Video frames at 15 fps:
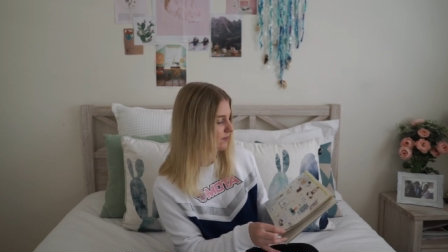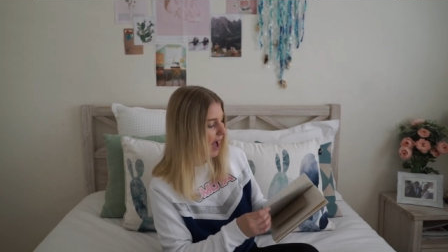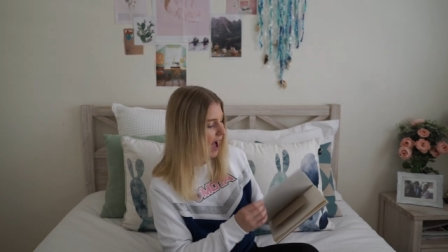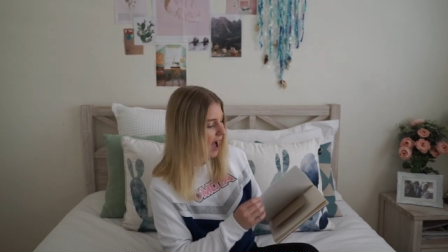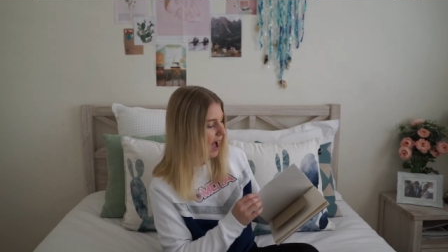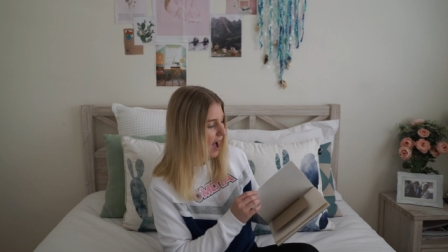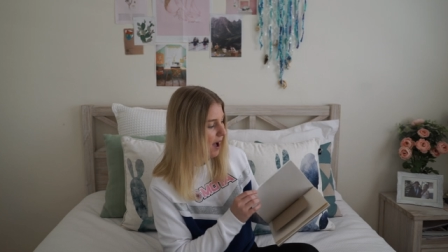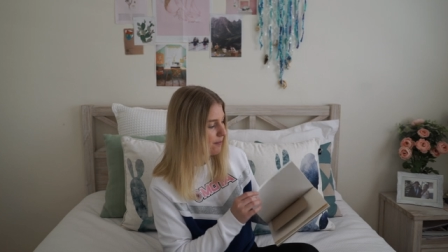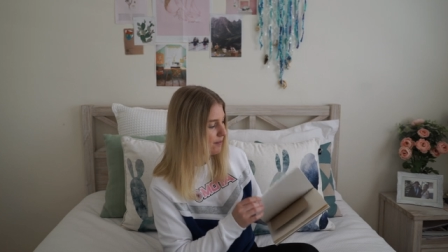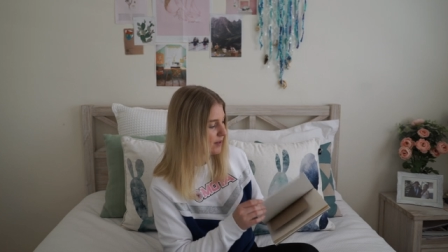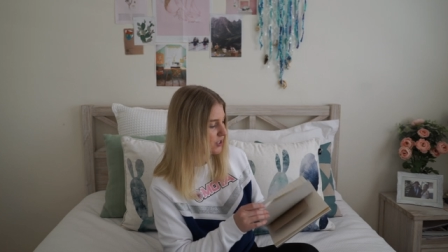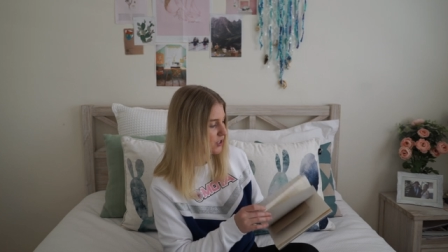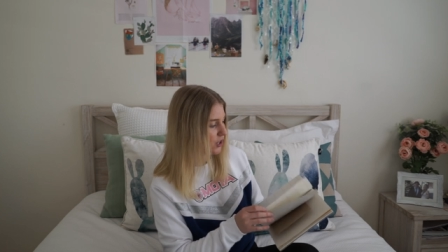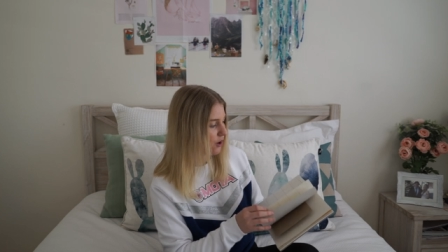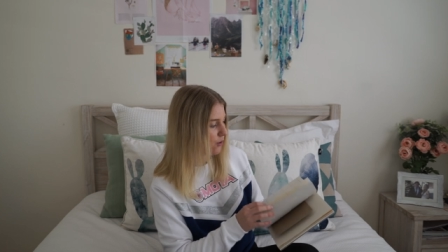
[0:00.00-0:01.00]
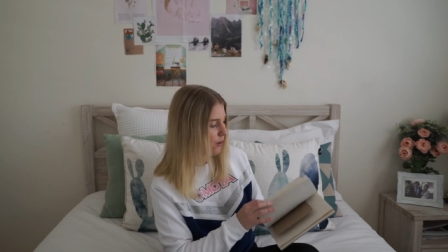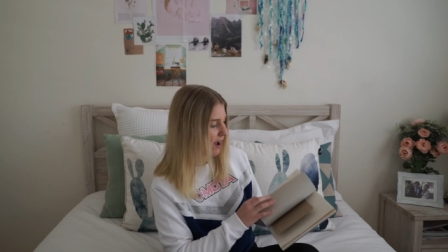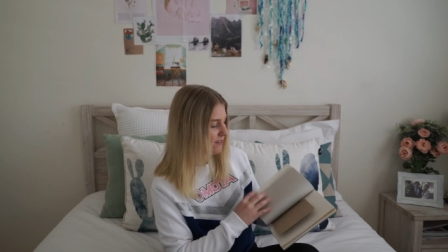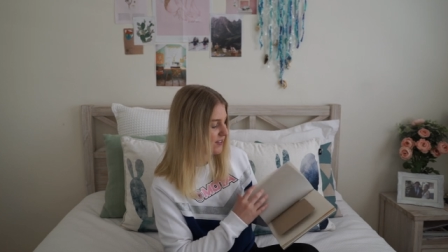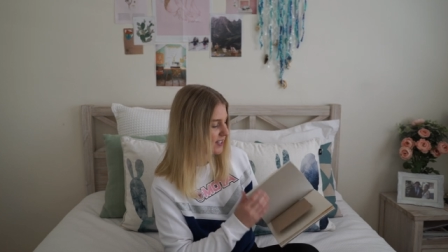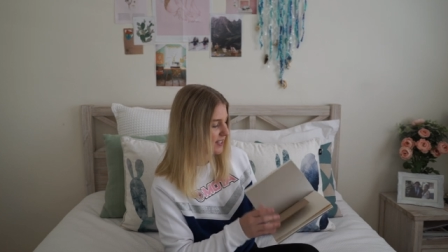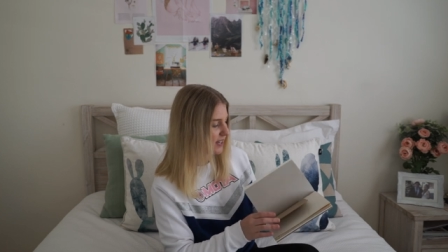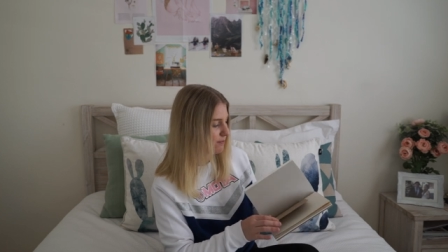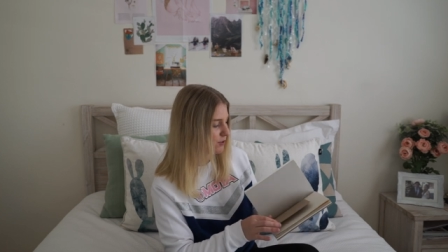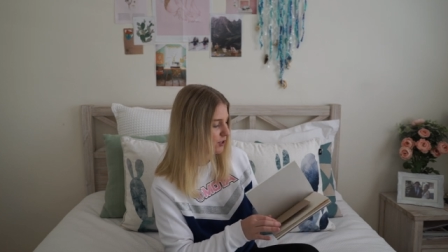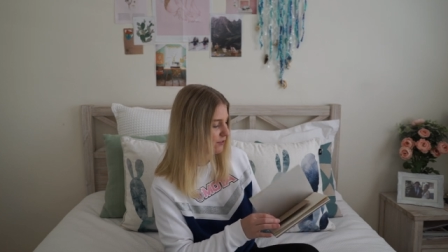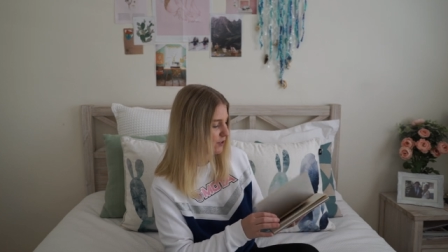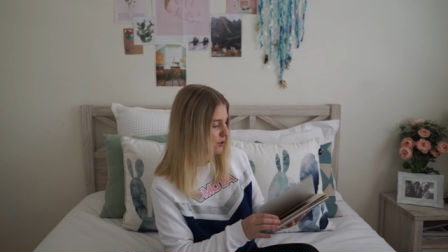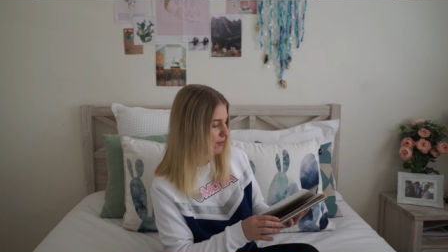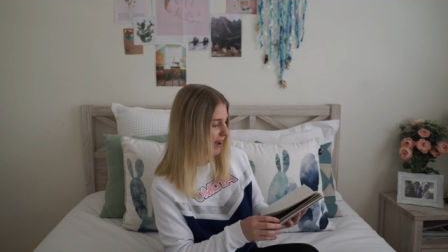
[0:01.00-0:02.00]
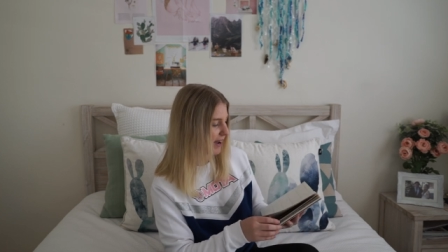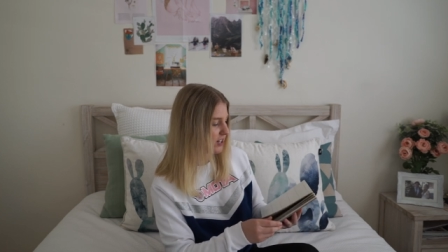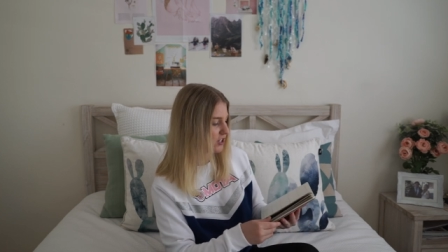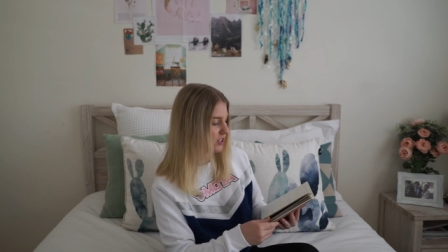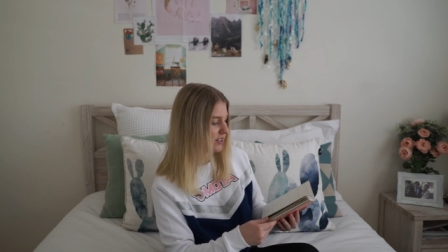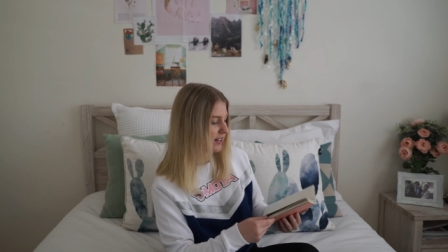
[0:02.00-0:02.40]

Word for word: Um, so I've skipped a few pages